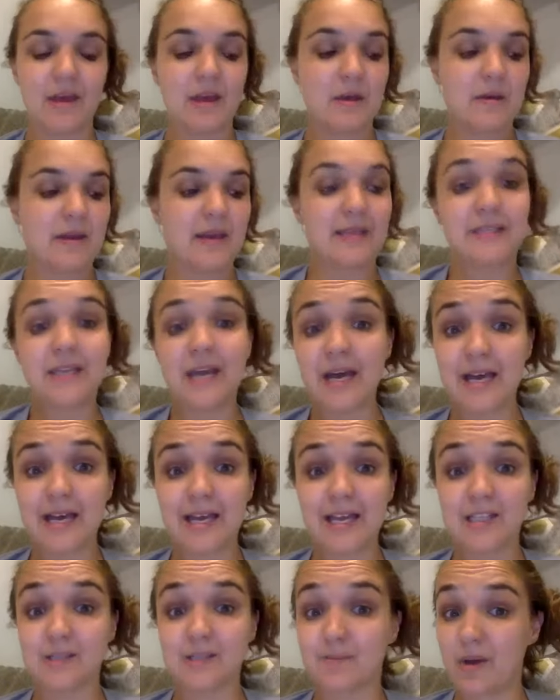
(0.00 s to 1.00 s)
It
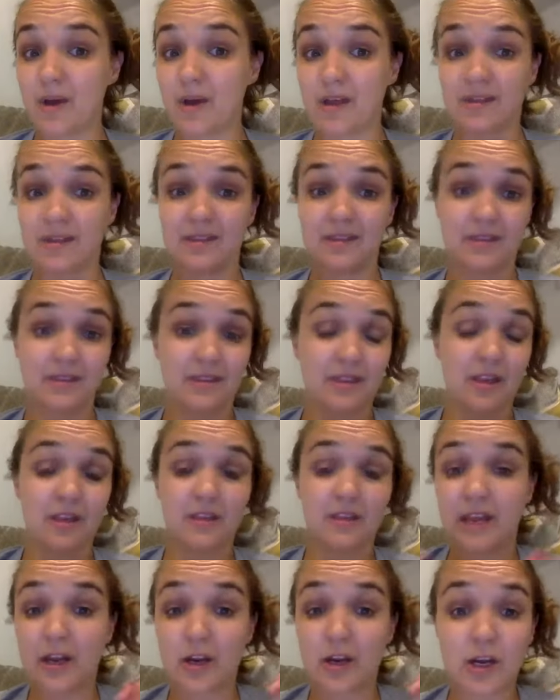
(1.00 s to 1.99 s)
does, but
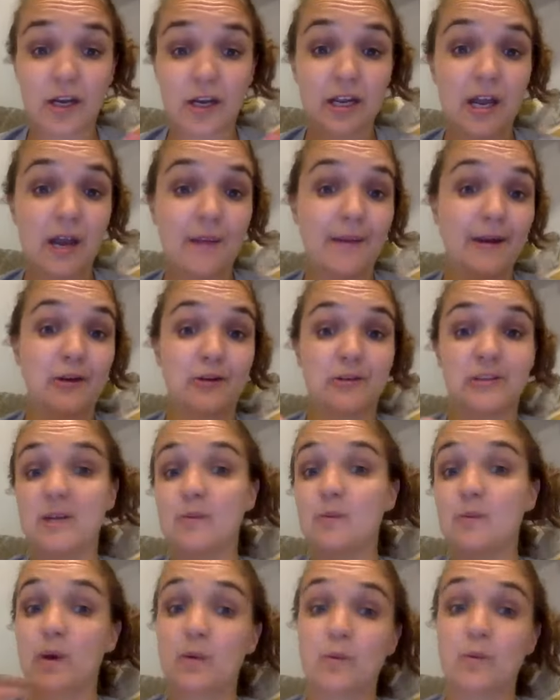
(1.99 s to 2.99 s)
they're going to come on your team
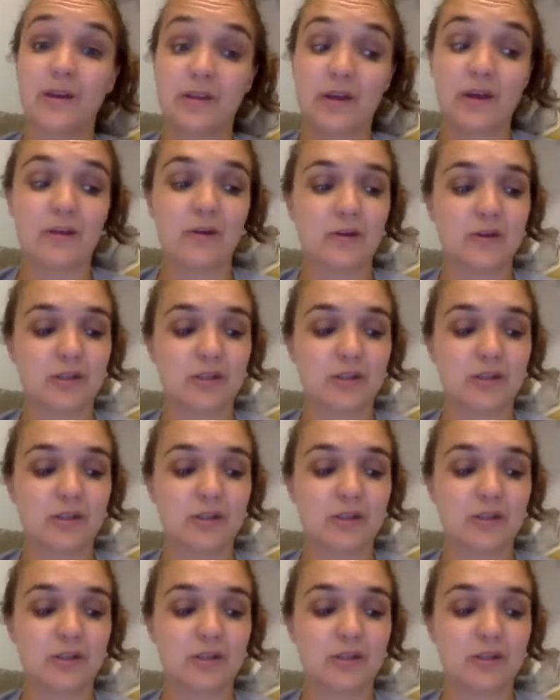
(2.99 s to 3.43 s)
one way or the other.